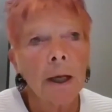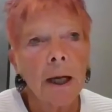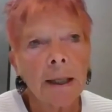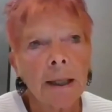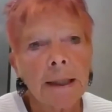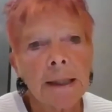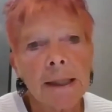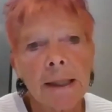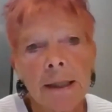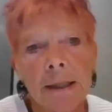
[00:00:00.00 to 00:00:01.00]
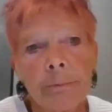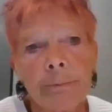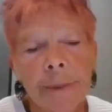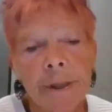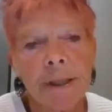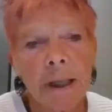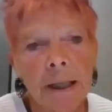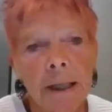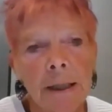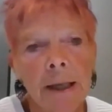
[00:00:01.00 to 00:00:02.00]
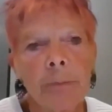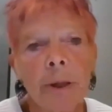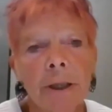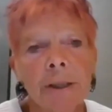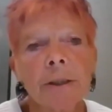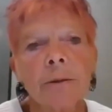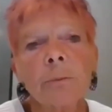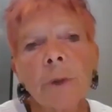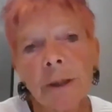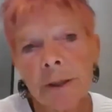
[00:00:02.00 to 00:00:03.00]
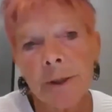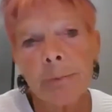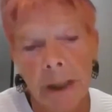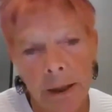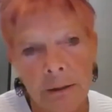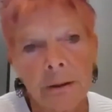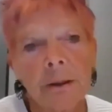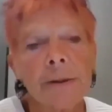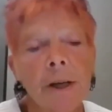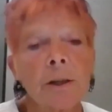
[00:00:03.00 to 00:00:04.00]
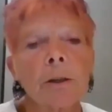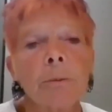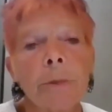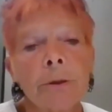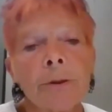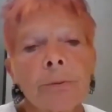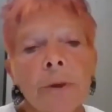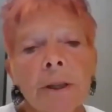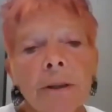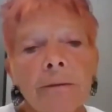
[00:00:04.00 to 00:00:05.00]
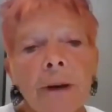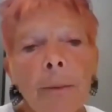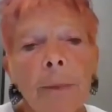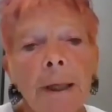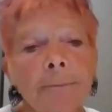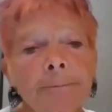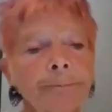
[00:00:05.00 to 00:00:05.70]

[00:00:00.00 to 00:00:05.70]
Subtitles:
And this is particularly pertinent when there's been sexual abuse within the family.